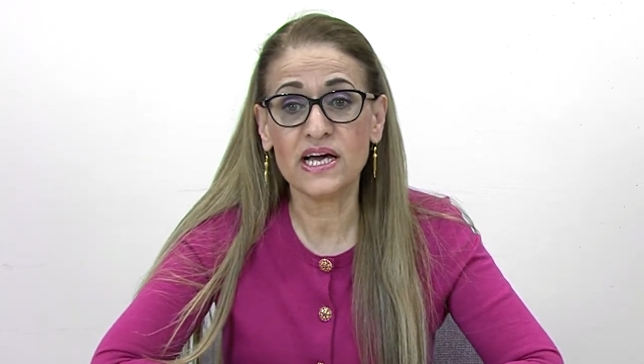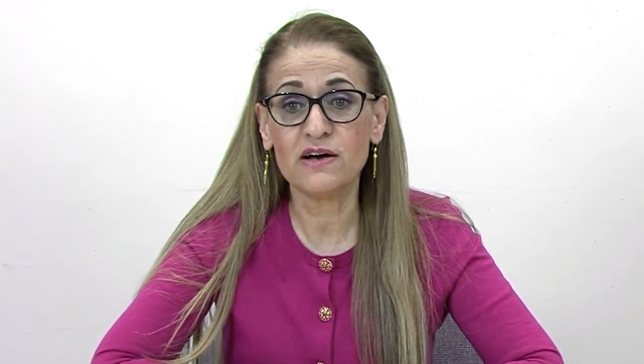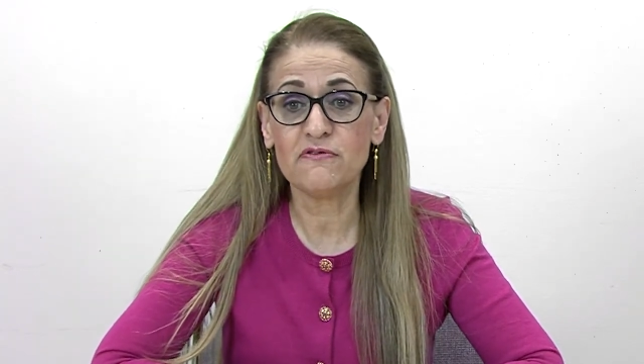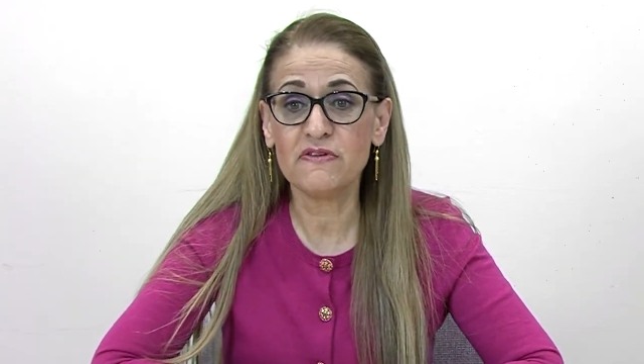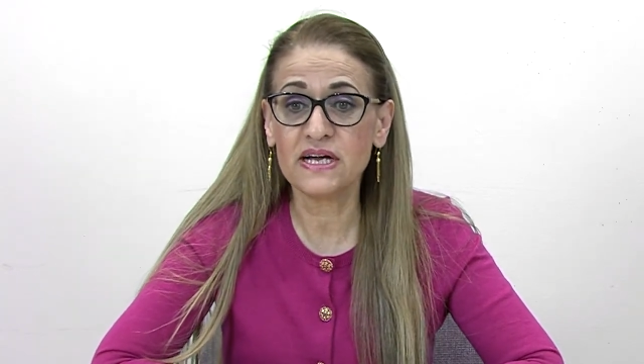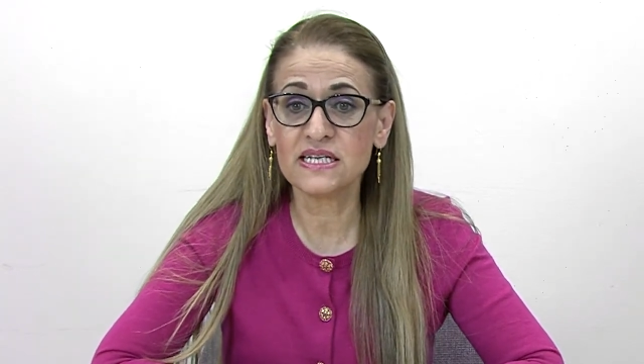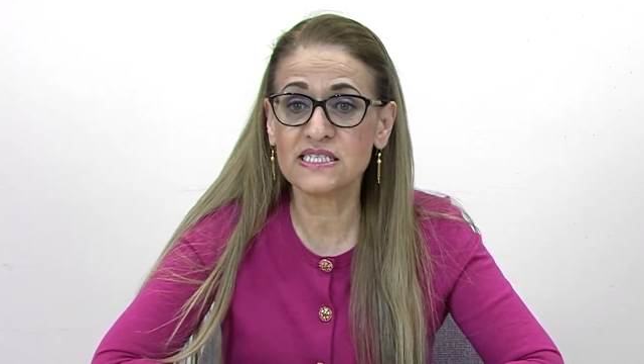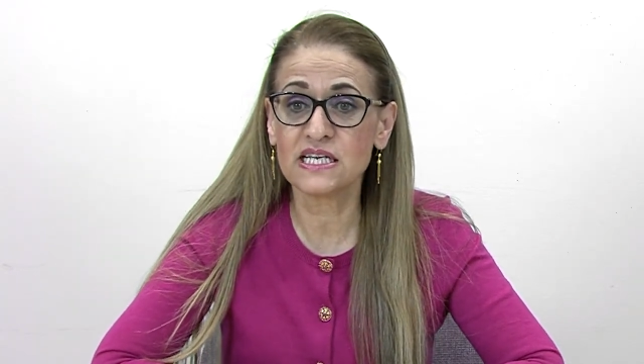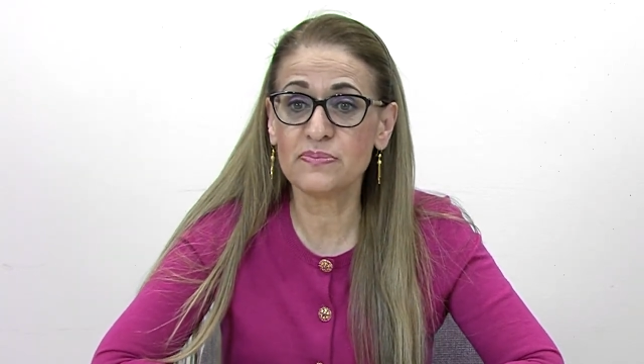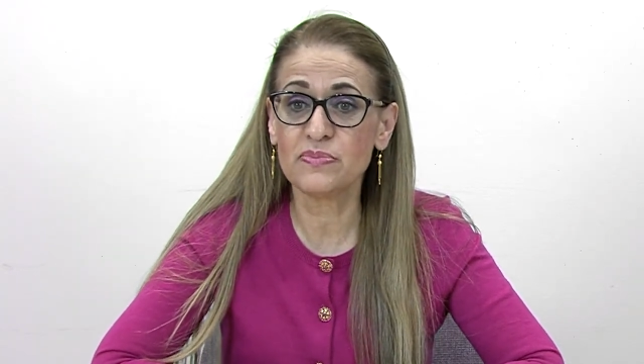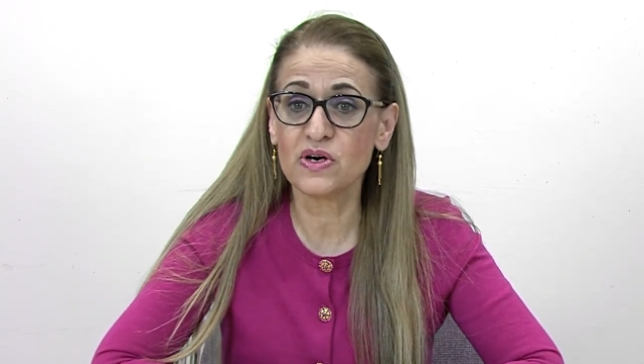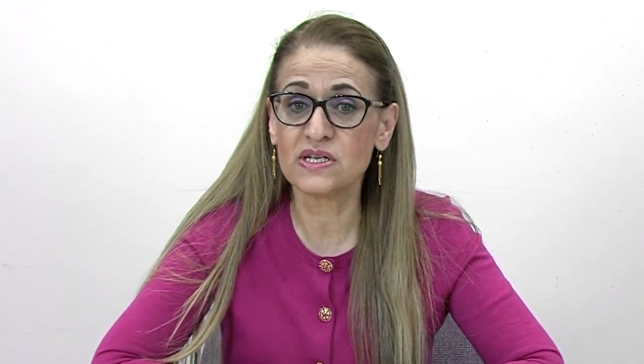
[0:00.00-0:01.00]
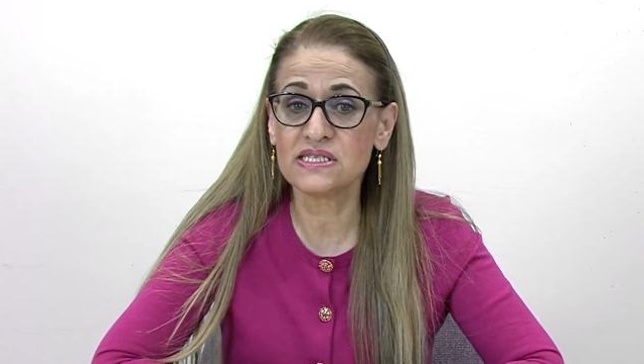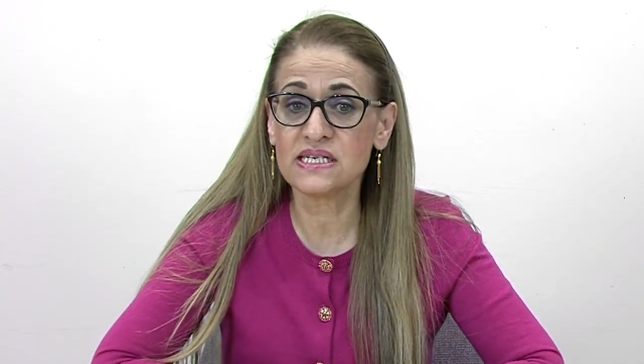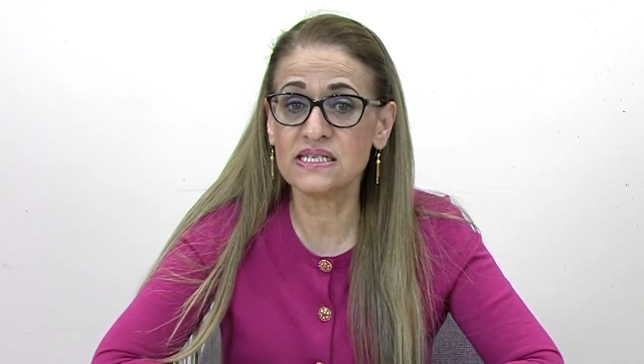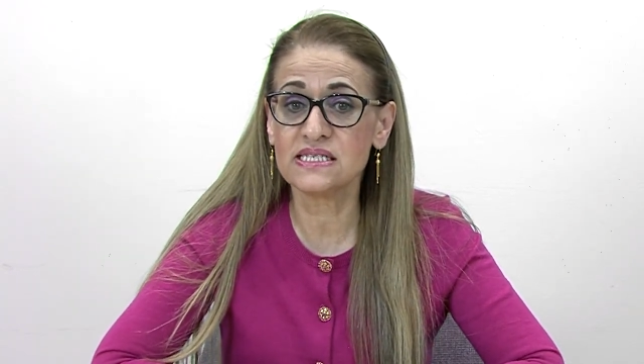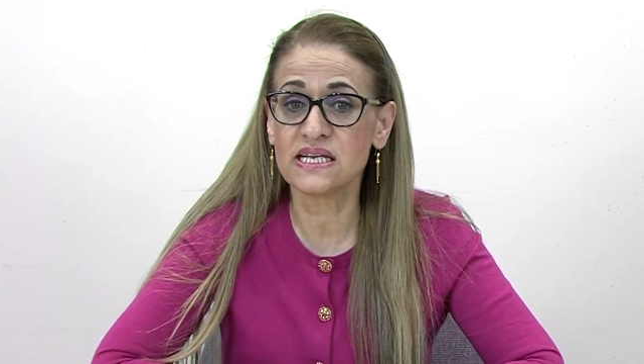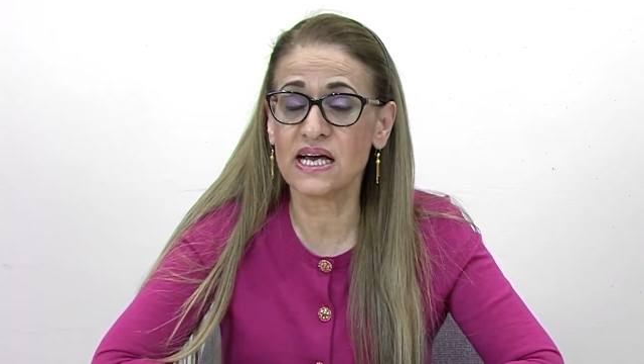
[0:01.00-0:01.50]
affects a
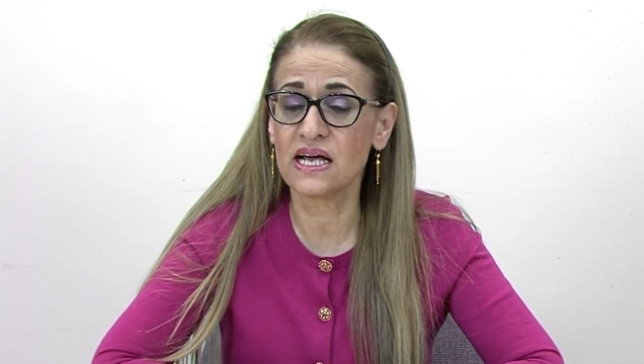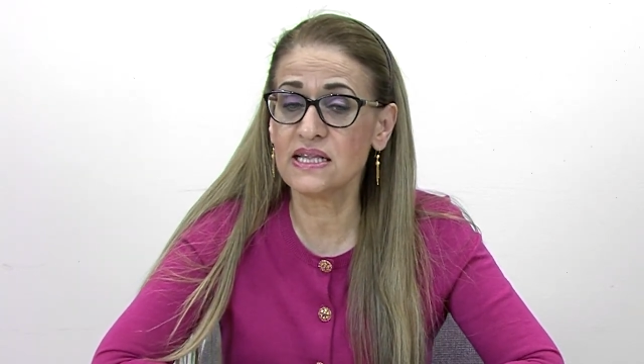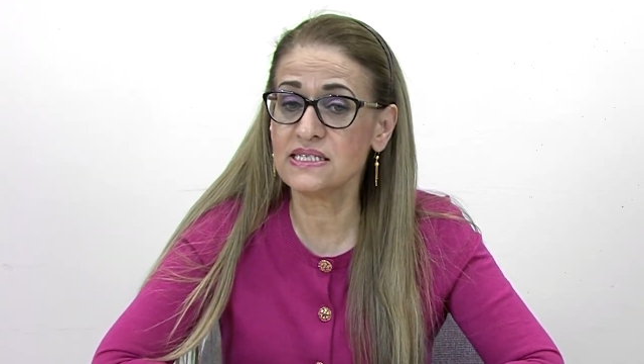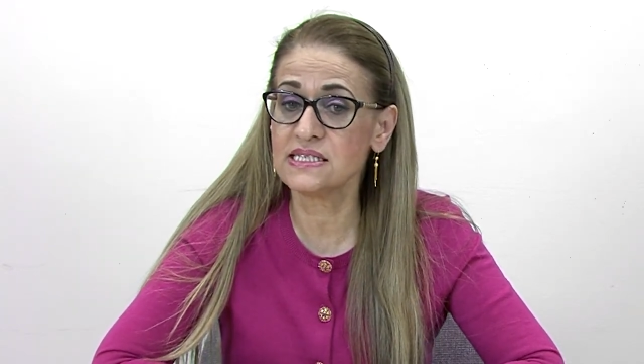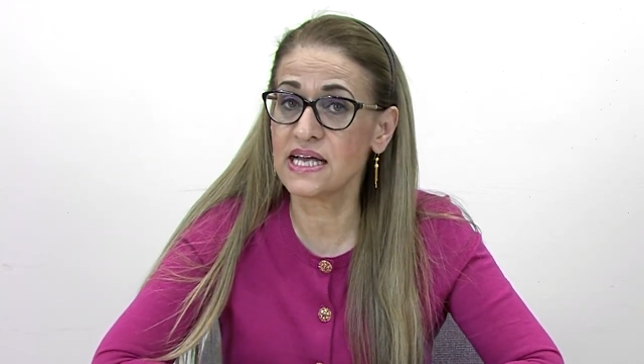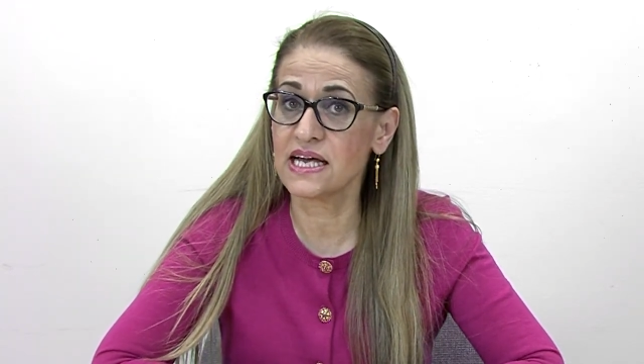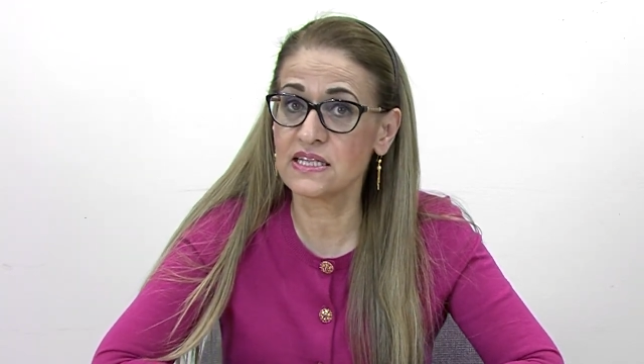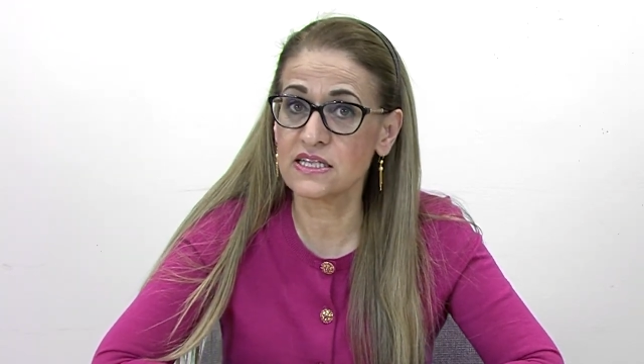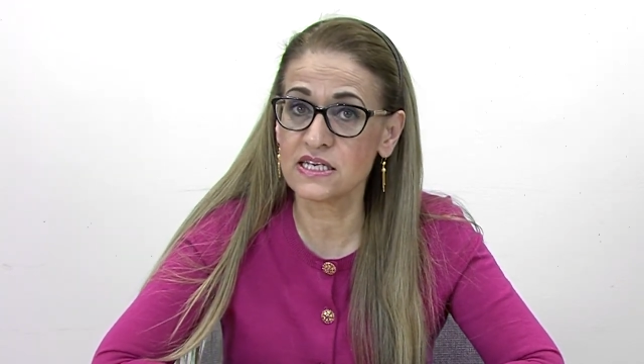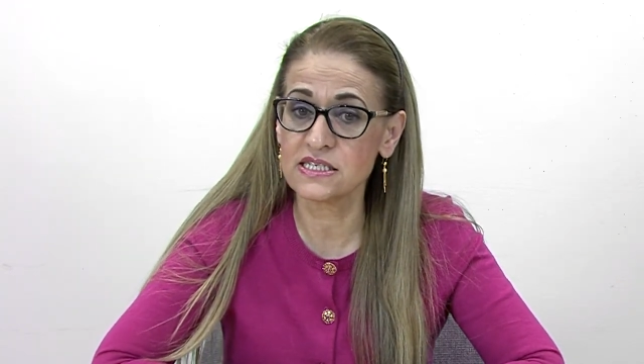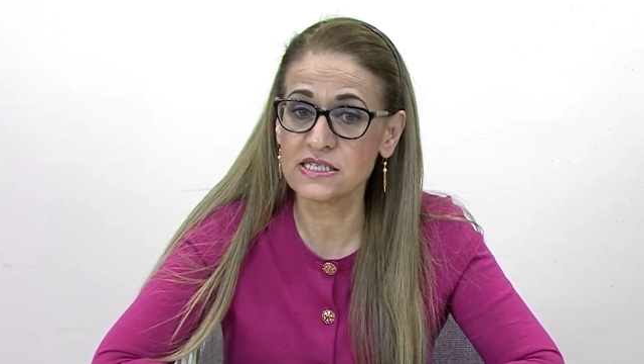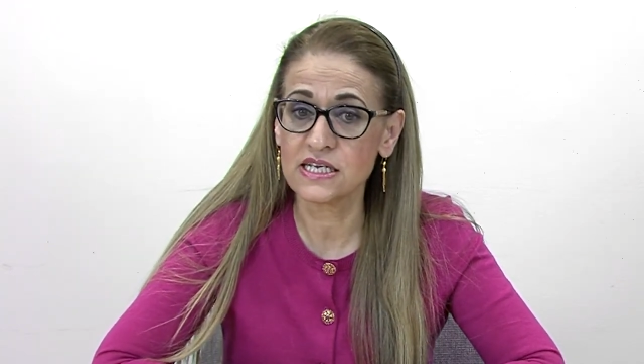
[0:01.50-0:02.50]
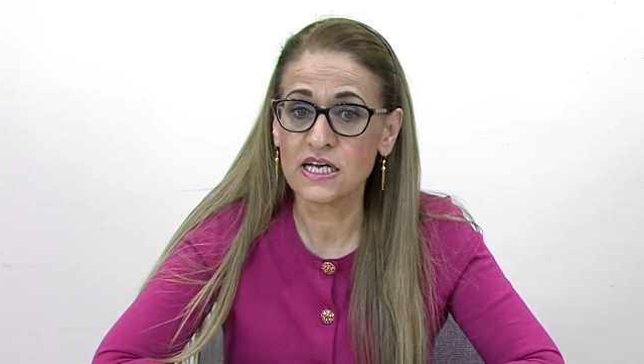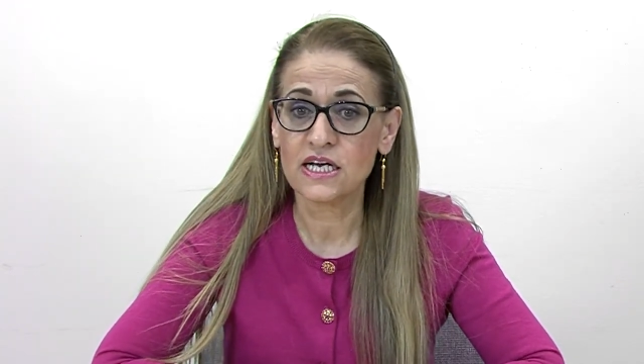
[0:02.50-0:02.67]
person's health status,